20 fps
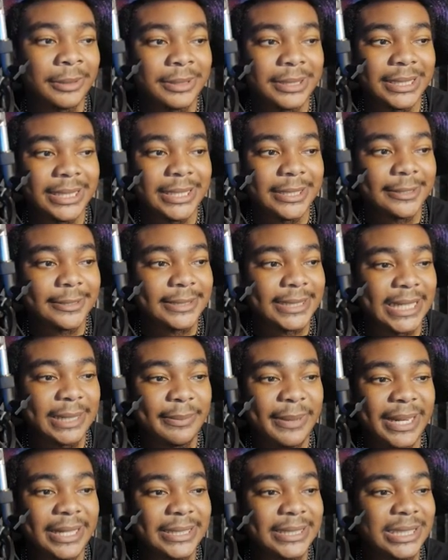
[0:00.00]
the years, they
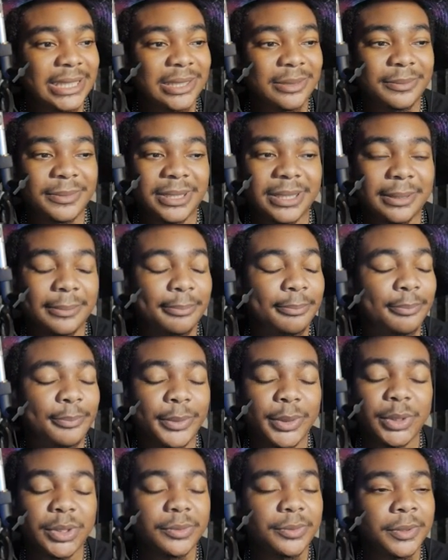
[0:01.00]
made some
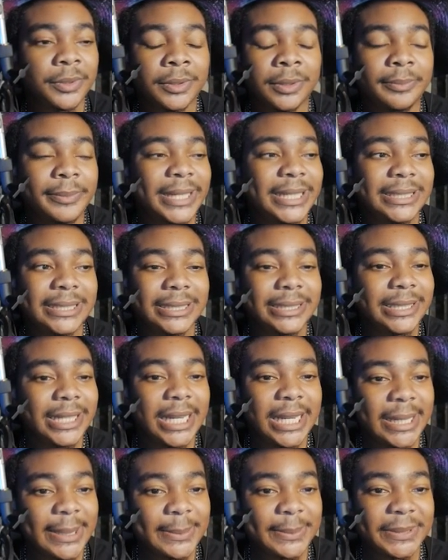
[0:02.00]
beautiful, amazing
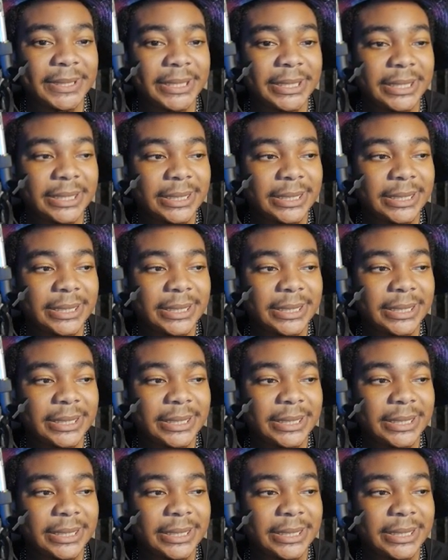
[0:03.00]
games.